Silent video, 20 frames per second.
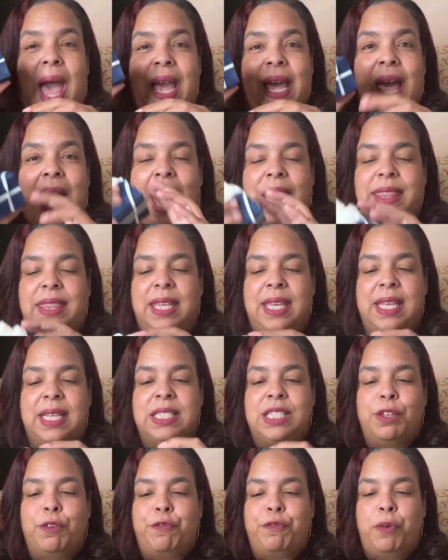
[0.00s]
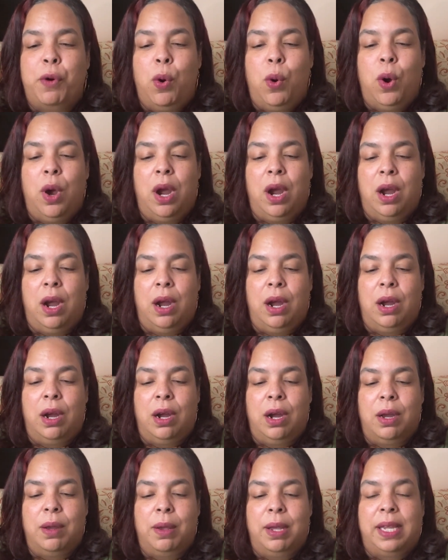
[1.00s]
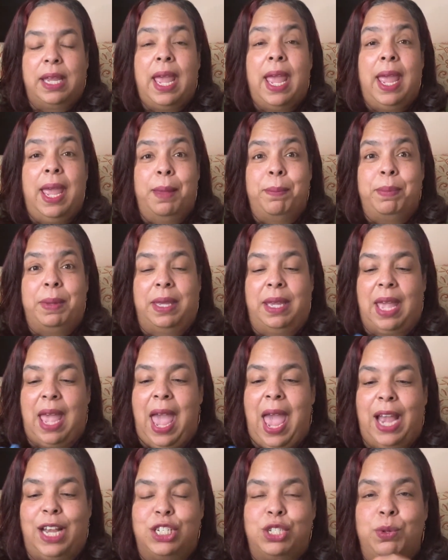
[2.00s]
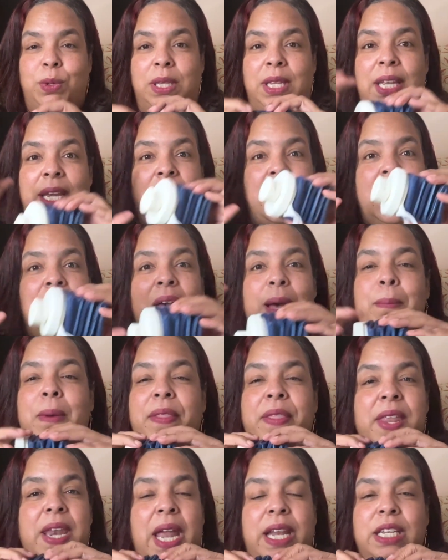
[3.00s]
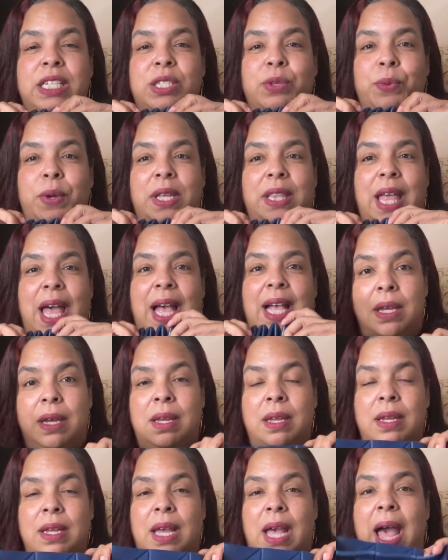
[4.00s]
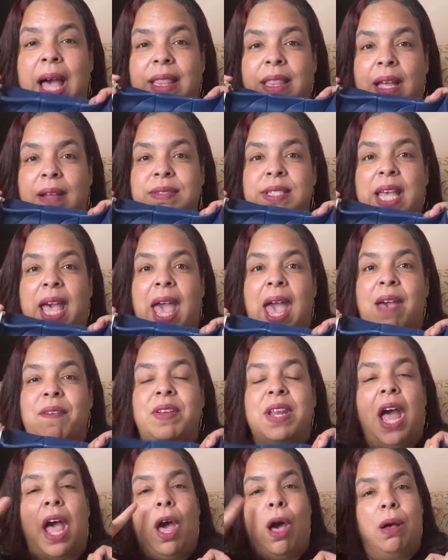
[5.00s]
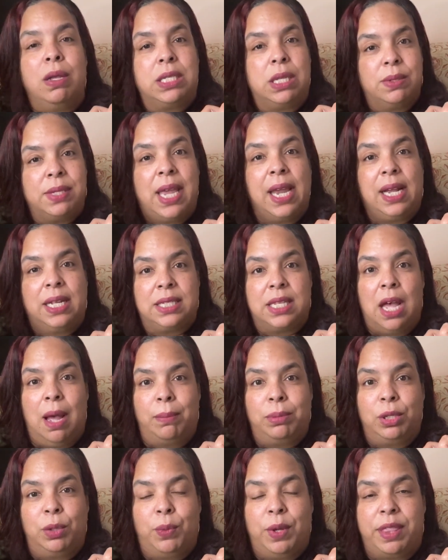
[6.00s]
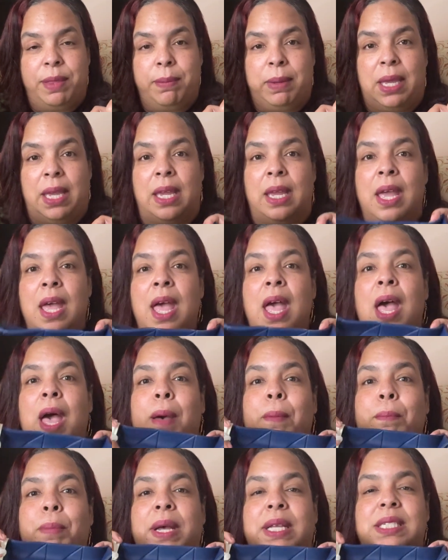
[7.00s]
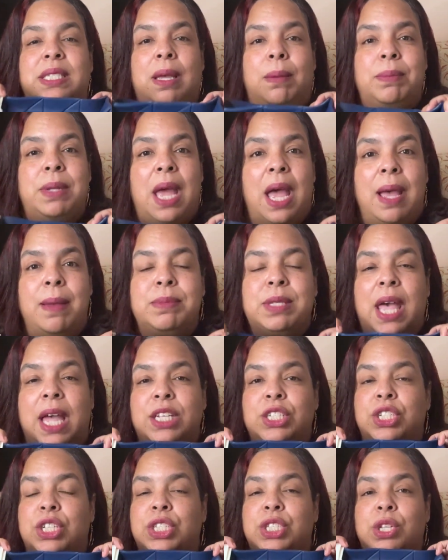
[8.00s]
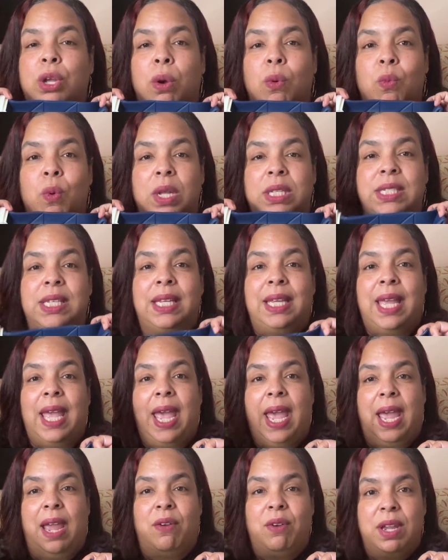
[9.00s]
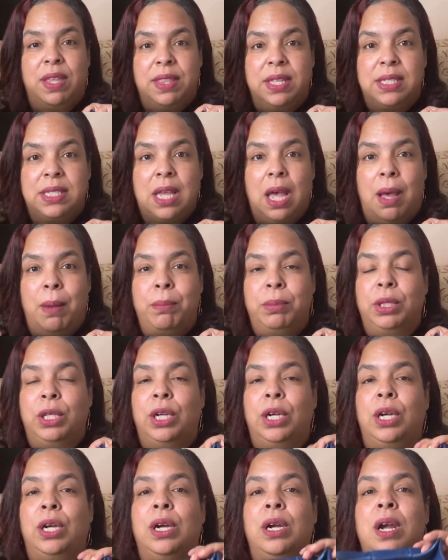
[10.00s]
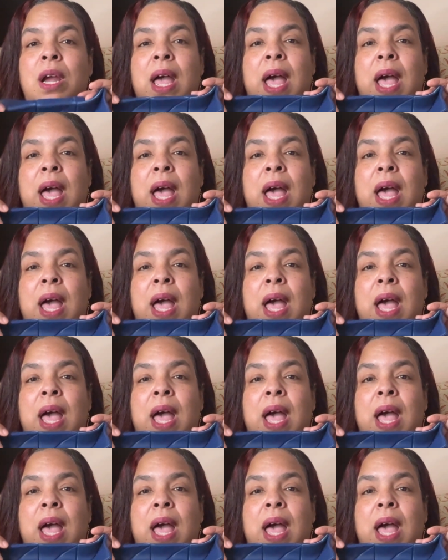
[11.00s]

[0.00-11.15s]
got this for camping actually, but then I just realized I love to have it. I also take a tumbler with me, but sometimes I just don't want to carry the tumbler.